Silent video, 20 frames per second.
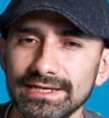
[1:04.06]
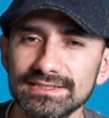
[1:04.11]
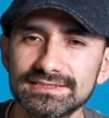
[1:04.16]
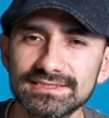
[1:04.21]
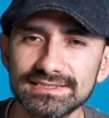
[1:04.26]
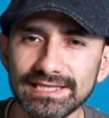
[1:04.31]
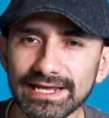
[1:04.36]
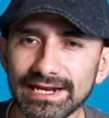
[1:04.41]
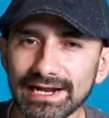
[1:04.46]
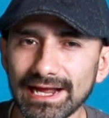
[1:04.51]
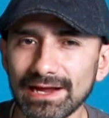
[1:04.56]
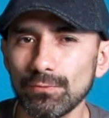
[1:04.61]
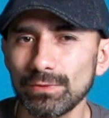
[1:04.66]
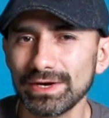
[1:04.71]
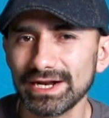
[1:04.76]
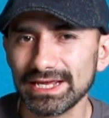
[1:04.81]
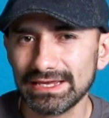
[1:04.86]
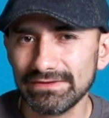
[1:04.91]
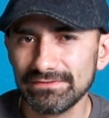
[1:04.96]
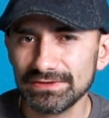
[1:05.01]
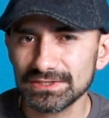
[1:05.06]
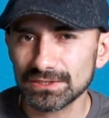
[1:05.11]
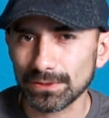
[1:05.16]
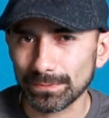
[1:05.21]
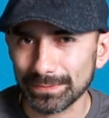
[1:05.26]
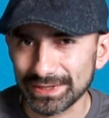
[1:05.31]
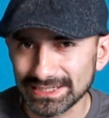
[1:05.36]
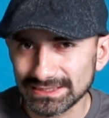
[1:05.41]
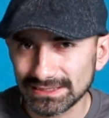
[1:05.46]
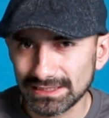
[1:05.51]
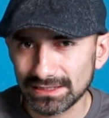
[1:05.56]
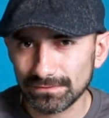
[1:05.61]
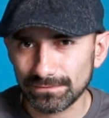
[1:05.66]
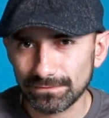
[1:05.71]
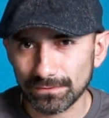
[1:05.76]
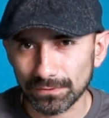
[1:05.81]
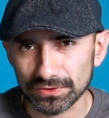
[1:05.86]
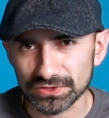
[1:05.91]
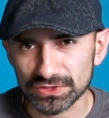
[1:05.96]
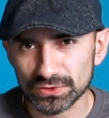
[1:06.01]
Instead, I want to give you some easy to
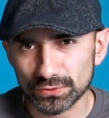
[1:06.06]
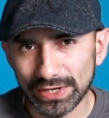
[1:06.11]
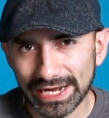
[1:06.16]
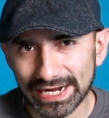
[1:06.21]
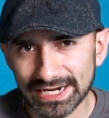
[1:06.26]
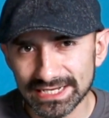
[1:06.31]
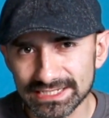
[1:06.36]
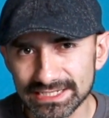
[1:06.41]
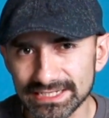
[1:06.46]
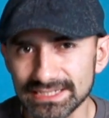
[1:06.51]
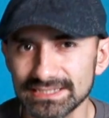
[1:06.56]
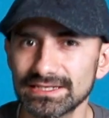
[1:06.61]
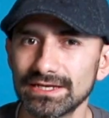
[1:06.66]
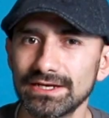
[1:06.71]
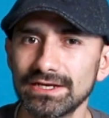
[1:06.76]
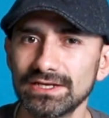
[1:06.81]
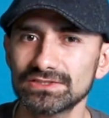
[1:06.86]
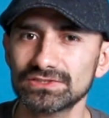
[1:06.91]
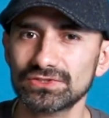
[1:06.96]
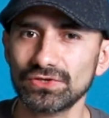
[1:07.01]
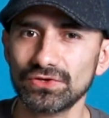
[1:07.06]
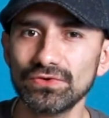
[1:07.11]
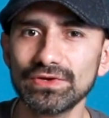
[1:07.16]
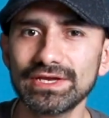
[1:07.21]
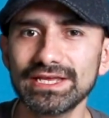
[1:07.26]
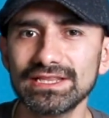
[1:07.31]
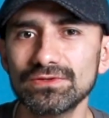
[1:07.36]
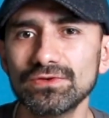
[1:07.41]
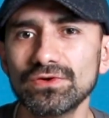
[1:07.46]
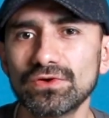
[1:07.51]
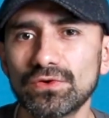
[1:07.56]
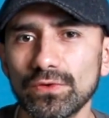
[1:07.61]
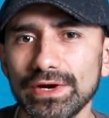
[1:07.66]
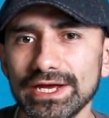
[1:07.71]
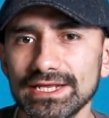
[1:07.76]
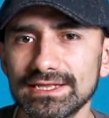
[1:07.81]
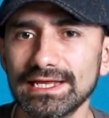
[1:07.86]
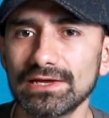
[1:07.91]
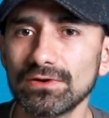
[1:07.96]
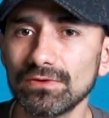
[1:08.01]
follow strategies so you can do
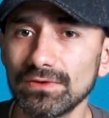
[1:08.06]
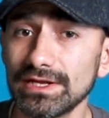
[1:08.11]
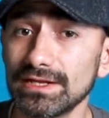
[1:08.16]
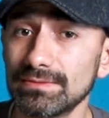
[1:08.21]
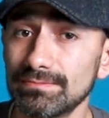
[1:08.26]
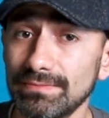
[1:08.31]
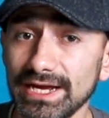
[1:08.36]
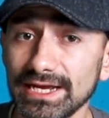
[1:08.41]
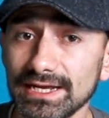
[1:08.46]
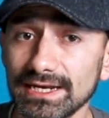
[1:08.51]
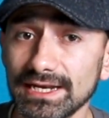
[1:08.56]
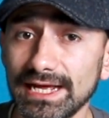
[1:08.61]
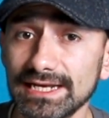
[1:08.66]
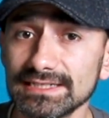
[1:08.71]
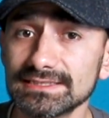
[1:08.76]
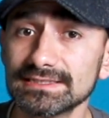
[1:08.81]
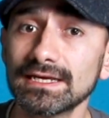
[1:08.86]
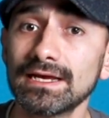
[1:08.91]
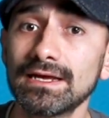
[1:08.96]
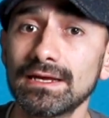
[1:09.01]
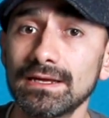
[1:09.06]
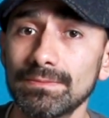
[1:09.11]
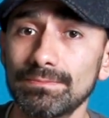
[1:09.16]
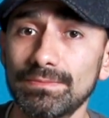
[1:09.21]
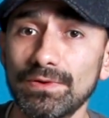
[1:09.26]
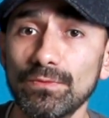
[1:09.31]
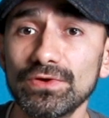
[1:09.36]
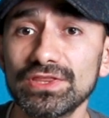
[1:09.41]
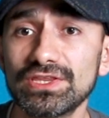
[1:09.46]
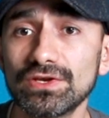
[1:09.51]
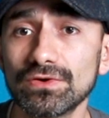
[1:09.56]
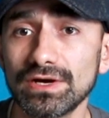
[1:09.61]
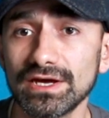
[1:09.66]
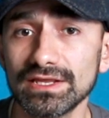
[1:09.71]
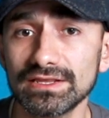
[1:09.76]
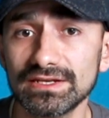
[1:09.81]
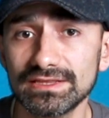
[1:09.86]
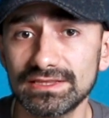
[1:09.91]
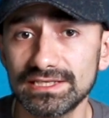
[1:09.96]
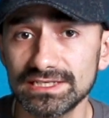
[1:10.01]
great not only in my class, but with your
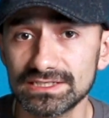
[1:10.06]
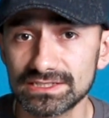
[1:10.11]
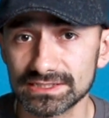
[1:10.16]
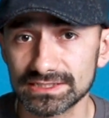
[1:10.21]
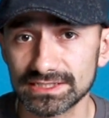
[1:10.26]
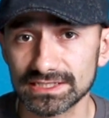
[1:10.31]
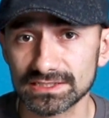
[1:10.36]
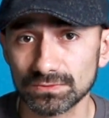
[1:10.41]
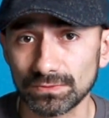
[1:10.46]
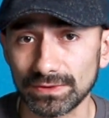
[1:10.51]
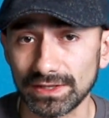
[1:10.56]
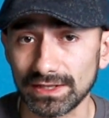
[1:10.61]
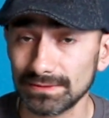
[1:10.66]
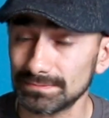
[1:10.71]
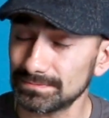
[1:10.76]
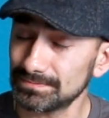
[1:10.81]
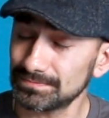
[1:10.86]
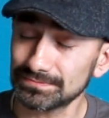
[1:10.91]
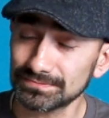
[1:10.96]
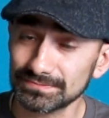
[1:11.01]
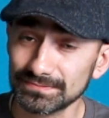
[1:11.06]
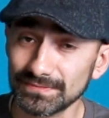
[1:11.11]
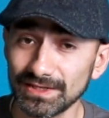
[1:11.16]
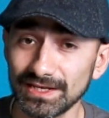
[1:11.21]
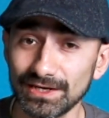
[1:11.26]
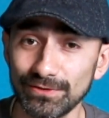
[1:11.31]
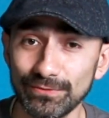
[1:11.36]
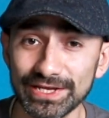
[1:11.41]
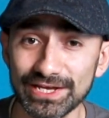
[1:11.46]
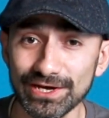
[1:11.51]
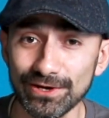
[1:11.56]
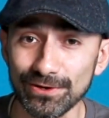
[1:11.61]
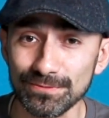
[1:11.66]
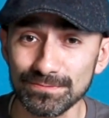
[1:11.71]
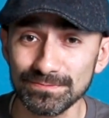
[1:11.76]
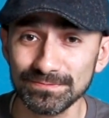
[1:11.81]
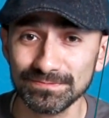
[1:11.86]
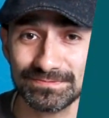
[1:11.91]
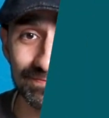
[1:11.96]
other teachers as well. Here we go.